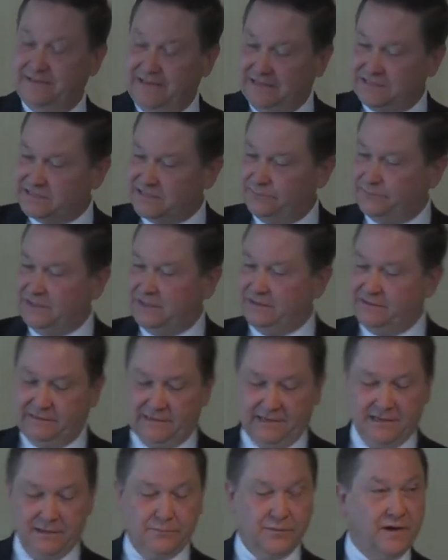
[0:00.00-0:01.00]
That's something to
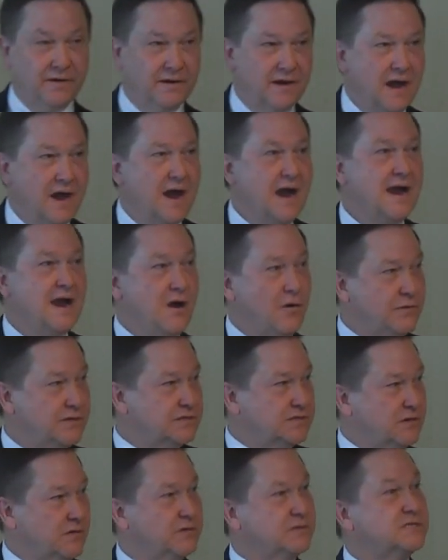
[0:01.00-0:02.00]
think about. I
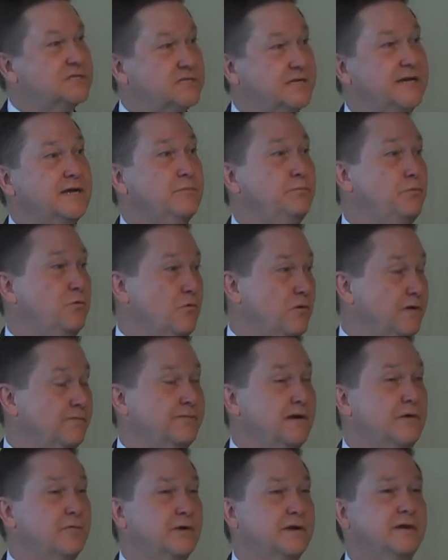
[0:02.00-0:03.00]
always go to Singapore
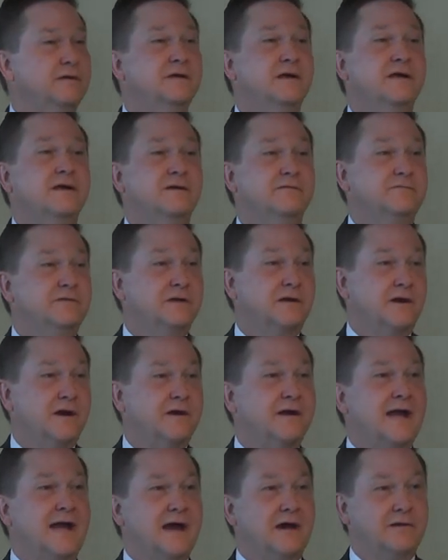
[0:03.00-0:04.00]
if I want to figure
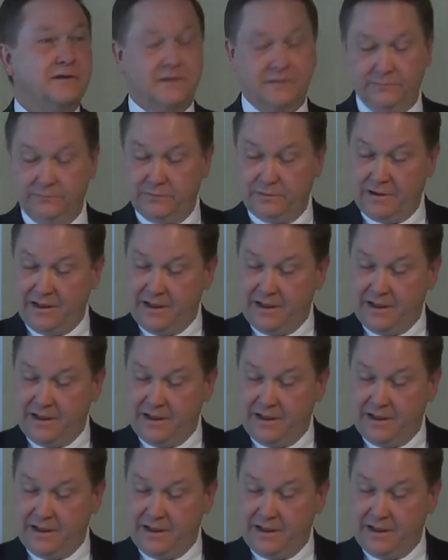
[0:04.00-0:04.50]
out how to